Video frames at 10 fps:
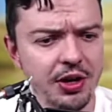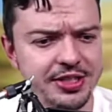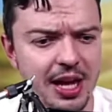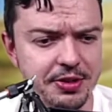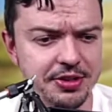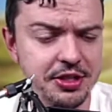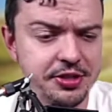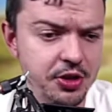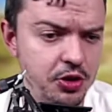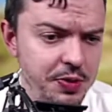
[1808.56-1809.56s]
skip this. This is
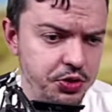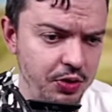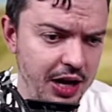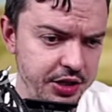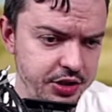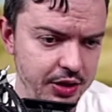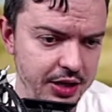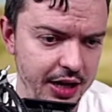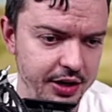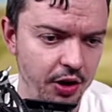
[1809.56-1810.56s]
going to be trash. Look at
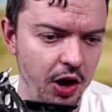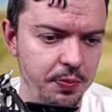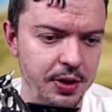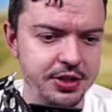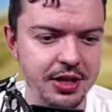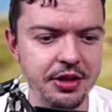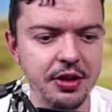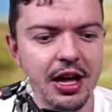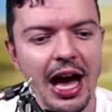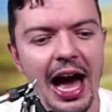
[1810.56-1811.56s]
that, garbage.
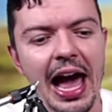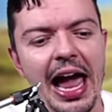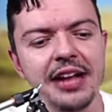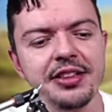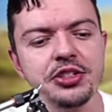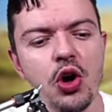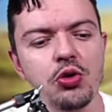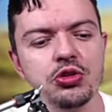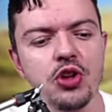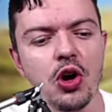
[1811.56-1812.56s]
I hate this Goku
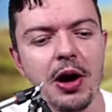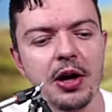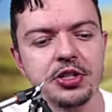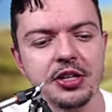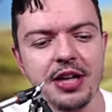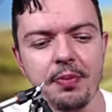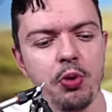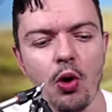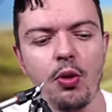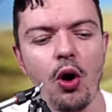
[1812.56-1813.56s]
so much because I
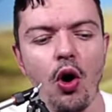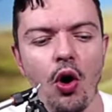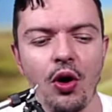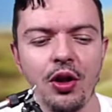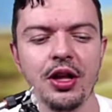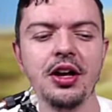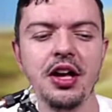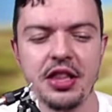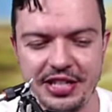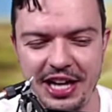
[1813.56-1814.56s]
pull him all
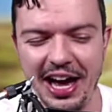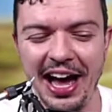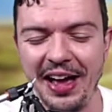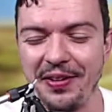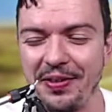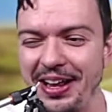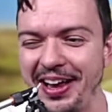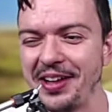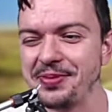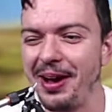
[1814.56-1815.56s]
the time when he
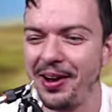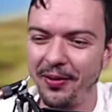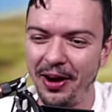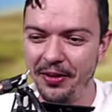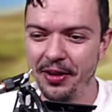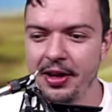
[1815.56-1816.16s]
comes back around.